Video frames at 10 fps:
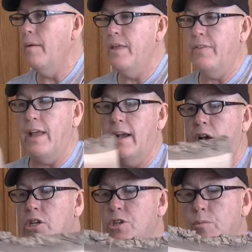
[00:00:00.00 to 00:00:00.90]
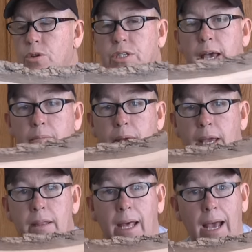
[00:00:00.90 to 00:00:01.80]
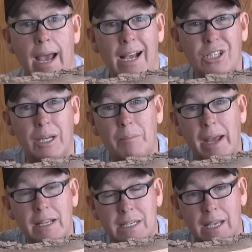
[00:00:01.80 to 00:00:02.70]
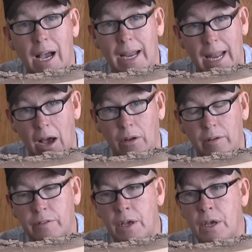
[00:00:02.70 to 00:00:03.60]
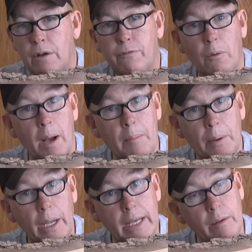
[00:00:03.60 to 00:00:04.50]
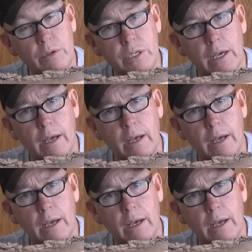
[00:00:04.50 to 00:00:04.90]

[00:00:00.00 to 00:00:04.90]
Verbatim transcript: that that customer sent me that I actually made a sign out of for my buddy. It was a